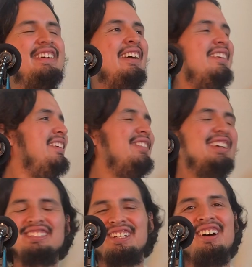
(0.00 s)
if I
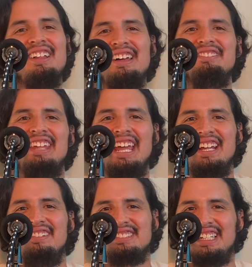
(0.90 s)
should call out
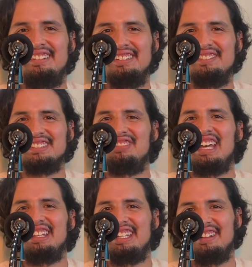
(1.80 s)
names. I don't know if it's a
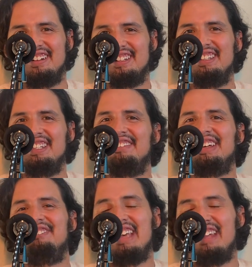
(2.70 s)
bad thing or a good thing,
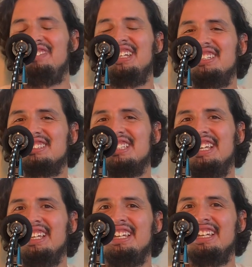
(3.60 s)
but Matt Pierce,
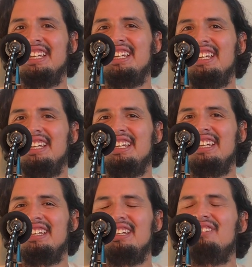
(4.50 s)

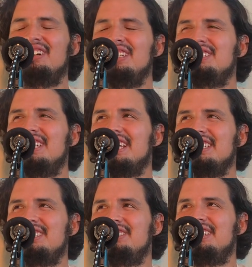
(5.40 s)
he's trying to
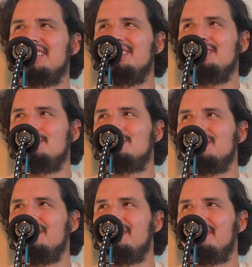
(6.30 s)
get you in the YouTube
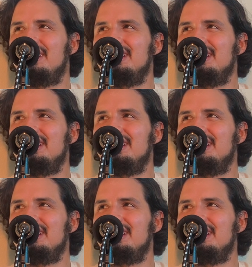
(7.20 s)
studio, right?